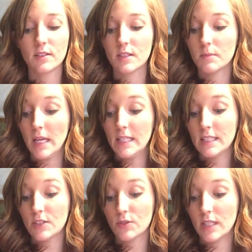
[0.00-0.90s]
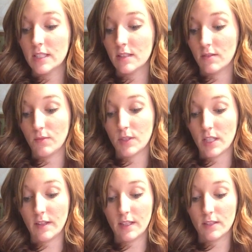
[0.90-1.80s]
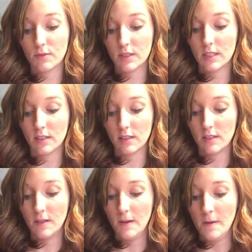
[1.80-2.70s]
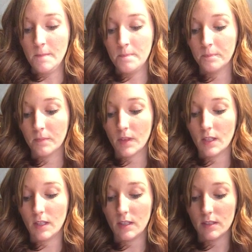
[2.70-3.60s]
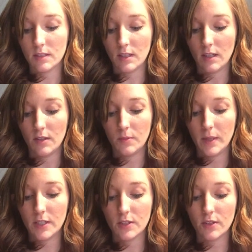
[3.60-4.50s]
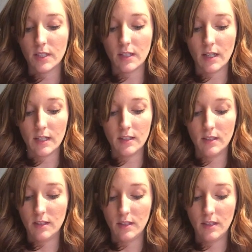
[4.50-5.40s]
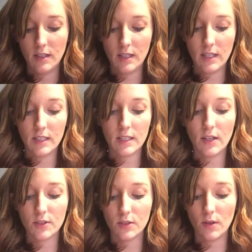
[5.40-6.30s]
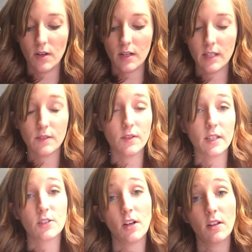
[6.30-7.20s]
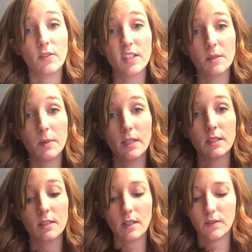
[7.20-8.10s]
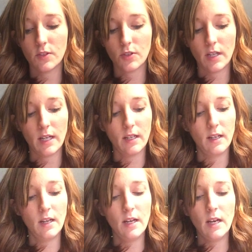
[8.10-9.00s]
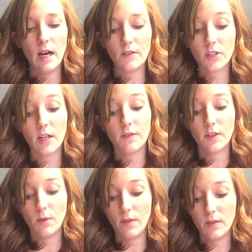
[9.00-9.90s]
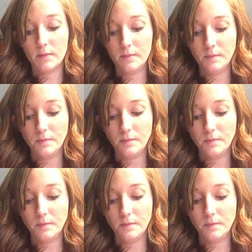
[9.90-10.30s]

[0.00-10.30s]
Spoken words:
Some tasty treats, which I think is really good, is on page 39. It tells you all kinds of like chocolate recipes and stuff to try. I've tried a few of them.